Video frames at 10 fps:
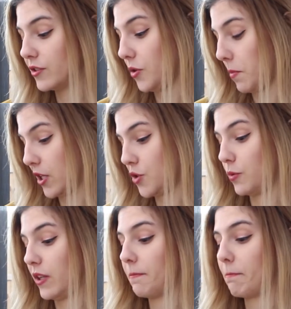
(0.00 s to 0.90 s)
one to match
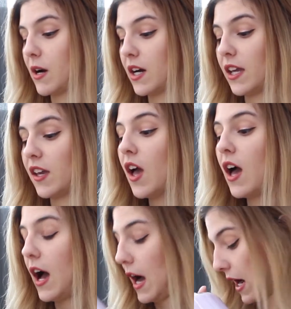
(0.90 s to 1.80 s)
with my
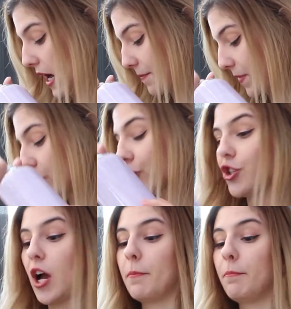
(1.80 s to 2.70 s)
um,
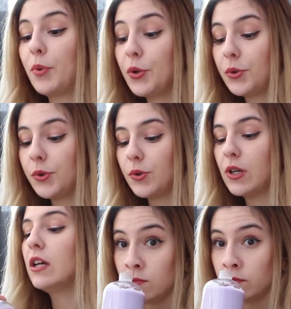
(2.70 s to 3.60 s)

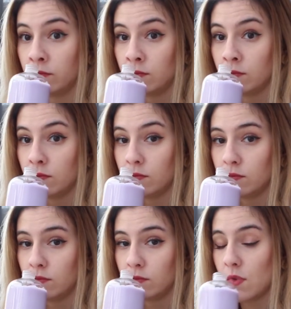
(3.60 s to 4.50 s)
shampoo.
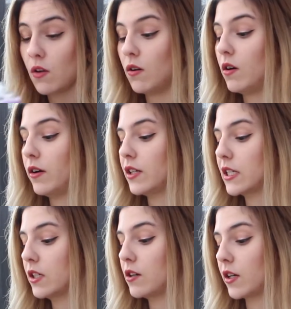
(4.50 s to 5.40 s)
Oh, I
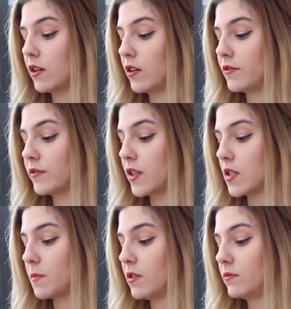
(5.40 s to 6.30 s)
cannot get enough of that
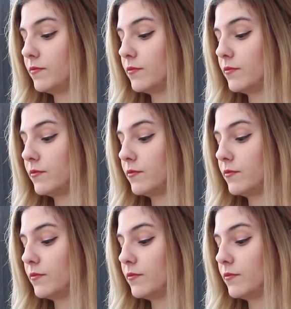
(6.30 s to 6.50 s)
smell.